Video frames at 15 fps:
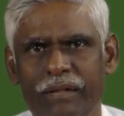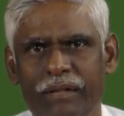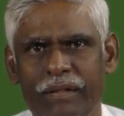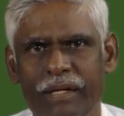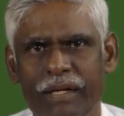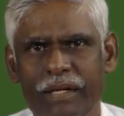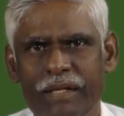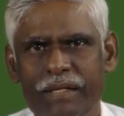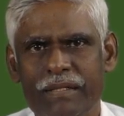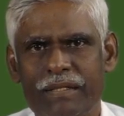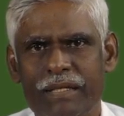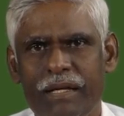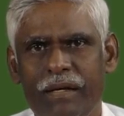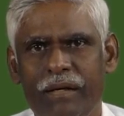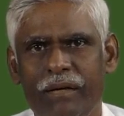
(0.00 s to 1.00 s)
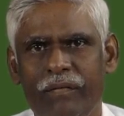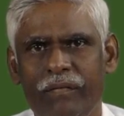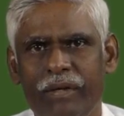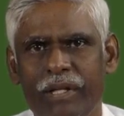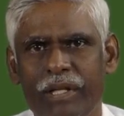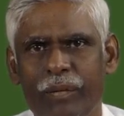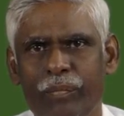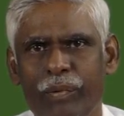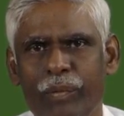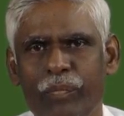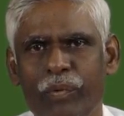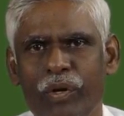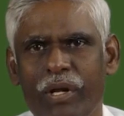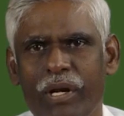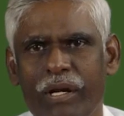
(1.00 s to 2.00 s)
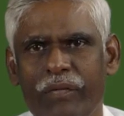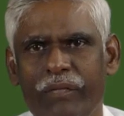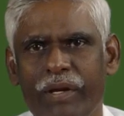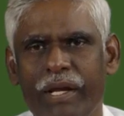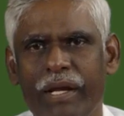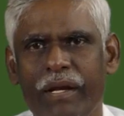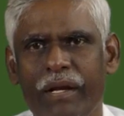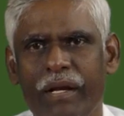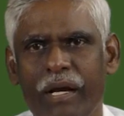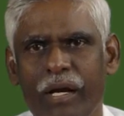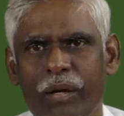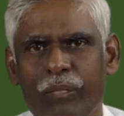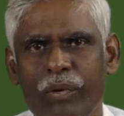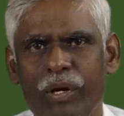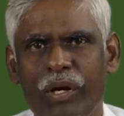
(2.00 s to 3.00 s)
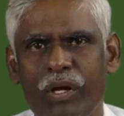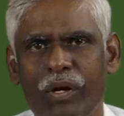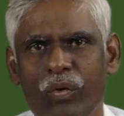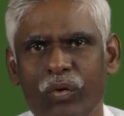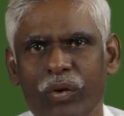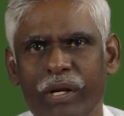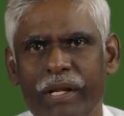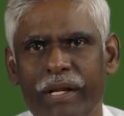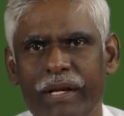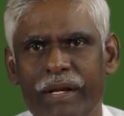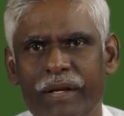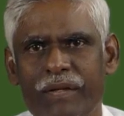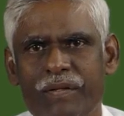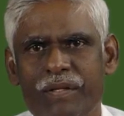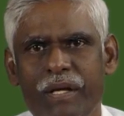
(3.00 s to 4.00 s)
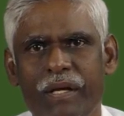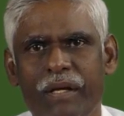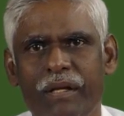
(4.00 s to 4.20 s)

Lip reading: That is, whether people are living in urban or rural areas,